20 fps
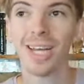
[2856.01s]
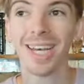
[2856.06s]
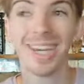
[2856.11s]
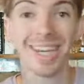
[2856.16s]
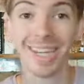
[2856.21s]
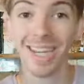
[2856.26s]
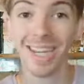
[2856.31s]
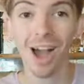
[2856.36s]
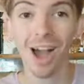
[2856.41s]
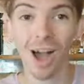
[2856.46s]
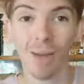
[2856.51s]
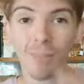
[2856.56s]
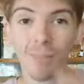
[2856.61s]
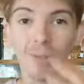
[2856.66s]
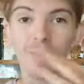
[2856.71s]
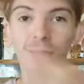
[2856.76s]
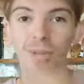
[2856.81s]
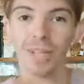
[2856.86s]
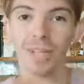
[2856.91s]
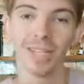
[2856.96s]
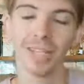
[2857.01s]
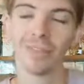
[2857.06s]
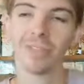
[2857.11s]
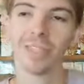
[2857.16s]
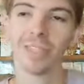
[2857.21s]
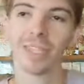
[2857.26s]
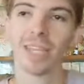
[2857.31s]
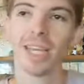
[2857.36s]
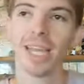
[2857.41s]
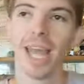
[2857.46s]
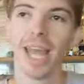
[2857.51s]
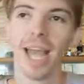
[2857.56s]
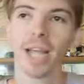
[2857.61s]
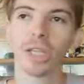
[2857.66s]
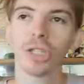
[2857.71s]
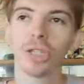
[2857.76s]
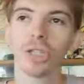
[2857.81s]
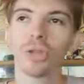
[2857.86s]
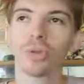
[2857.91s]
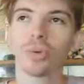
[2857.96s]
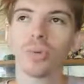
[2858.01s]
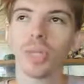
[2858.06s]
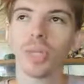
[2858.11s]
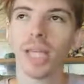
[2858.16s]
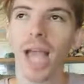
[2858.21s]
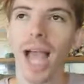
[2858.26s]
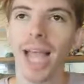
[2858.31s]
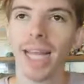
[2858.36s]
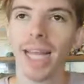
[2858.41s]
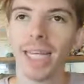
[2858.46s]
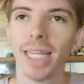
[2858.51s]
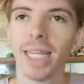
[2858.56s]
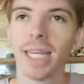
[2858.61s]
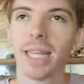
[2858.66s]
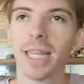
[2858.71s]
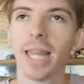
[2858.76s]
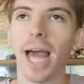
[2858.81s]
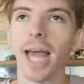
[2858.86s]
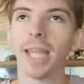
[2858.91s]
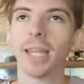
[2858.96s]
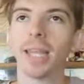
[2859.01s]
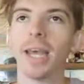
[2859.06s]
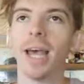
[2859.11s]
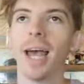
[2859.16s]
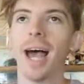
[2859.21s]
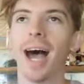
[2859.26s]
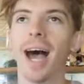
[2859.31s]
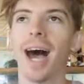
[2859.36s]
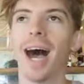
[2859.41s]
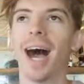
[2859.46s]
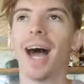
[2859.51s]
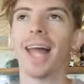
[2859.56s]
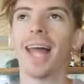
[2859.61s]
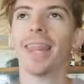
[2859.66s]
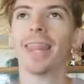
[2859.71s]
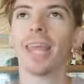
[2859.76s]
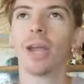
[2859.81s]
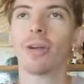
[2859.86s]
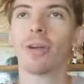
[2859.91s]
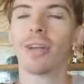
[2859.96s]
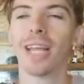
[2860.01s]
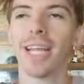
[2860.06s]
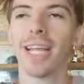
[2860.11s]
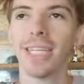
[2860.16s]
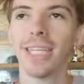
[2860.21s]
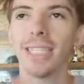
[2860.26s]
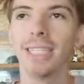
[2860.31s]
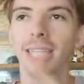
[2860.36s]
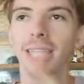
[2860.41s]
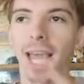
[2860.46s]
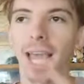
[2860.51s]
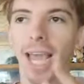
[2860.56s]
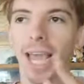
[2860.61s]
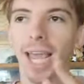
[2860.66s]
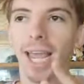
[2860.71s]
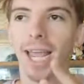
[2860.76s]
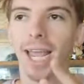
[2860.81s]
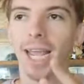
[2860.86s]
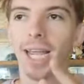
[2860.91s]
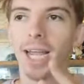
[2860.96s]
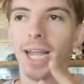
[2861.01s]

uh, common beliefs, connection through the idea that uh, there is a,